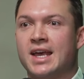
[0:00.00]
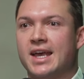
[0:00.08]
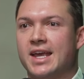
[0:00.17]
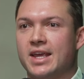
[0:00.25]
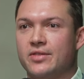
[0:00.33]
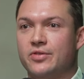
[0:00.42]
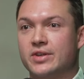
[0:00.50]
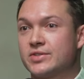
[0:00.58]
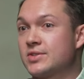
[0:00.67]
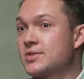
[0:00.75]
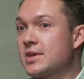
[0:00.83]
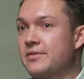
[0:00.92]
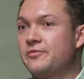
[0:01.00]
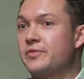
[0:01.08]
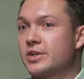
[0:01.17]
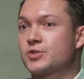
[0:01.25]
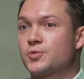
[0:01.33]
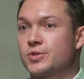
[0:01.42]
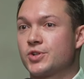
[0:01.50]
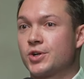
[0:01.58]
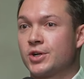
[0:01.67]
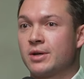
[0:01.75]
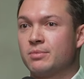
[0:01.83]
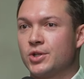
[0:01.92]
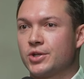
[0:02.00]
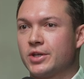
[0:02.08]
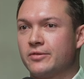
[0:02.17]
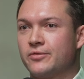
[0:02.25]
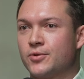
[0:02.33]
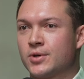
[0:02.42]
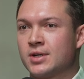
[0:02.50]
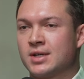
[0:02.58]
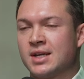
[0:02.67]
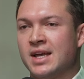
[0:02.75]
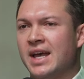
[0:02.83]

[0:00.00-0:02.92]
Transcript: hey, this is that fixed return I'm looking for.